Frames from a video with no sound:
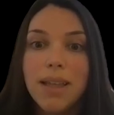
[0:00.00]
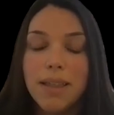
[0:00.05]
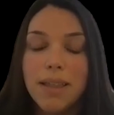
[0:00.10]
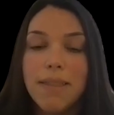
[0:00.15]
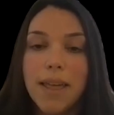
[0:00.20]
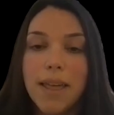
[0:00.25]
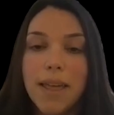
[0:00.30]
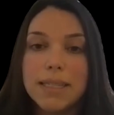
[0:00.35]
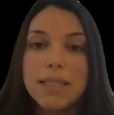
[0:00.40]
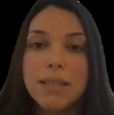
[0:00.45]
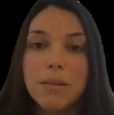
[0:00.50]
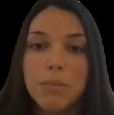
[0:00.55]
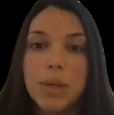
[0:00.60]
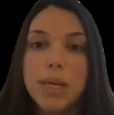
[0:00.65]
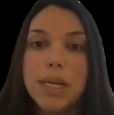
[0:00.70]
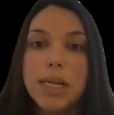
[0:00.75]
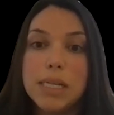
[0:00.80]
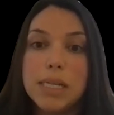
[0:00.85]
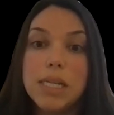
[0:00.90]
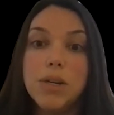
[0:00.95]
that's a
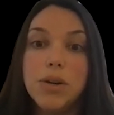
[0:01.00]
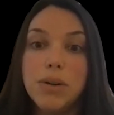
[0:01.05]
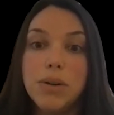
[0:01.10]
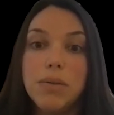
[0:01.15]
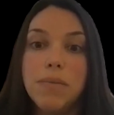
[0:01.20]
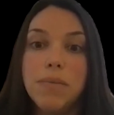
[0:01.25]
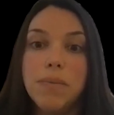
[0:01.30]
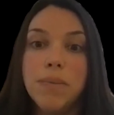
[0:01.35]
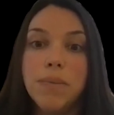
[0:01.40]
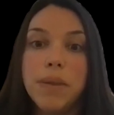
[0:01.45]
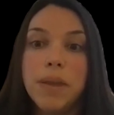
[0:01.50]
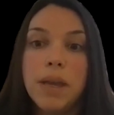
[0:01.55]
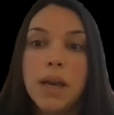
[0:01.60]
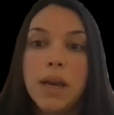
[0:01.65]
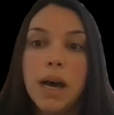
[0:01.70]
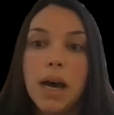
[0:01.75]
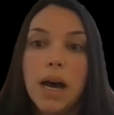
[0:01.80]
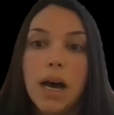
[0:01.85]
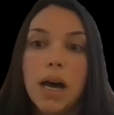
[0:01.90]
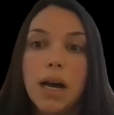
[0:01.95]
big deal.
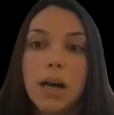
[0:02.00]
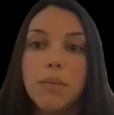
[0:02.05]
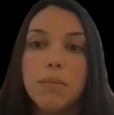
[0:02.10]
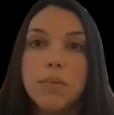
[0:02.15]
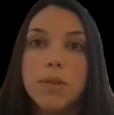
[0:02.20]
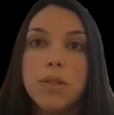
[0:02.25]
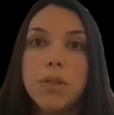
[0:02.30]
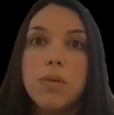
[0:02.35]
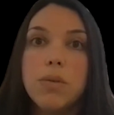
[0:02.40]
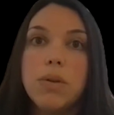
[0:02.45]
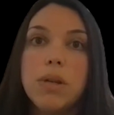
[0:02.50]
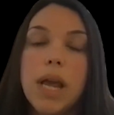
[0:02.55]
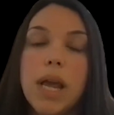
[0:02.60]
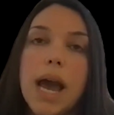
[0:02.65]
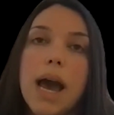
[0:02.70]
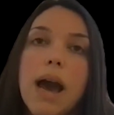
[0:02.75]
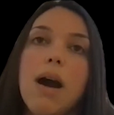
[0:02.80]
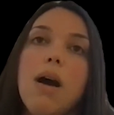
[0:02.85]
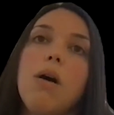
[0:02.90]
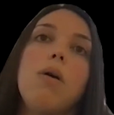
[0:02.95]
So
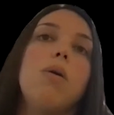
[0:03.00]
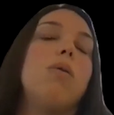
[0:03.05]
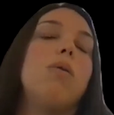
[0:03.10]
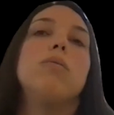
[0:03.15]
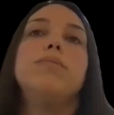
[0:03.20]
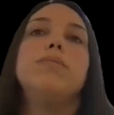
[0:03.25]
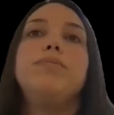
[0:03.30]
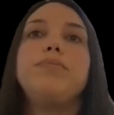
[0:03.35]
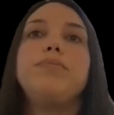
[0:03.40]
now,